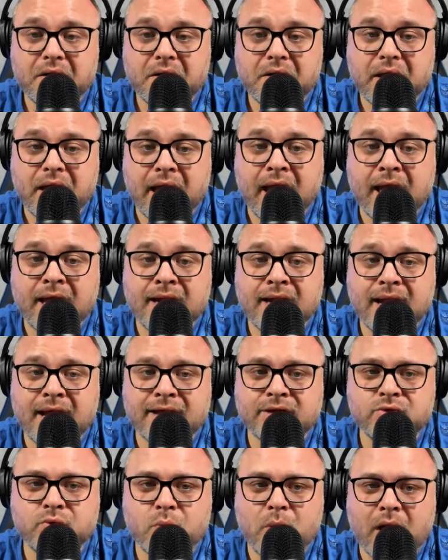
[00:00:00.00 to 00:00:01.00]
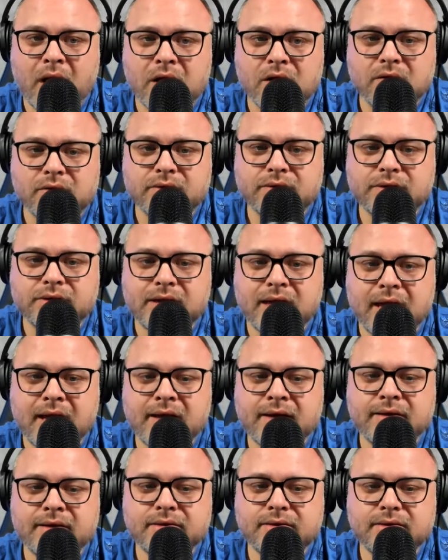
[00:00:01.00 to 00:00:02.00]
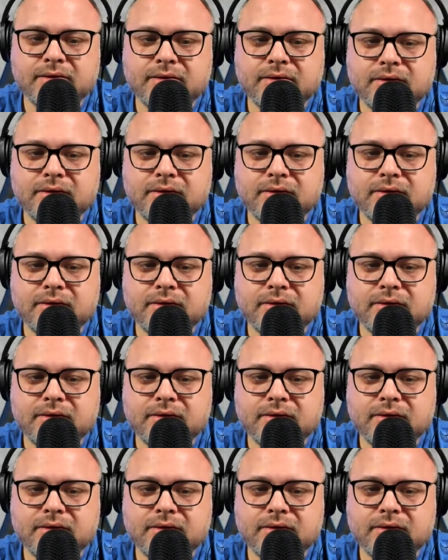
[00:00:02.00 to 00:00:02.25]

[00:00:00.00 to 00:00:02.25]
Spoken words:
And it has wireless, guys.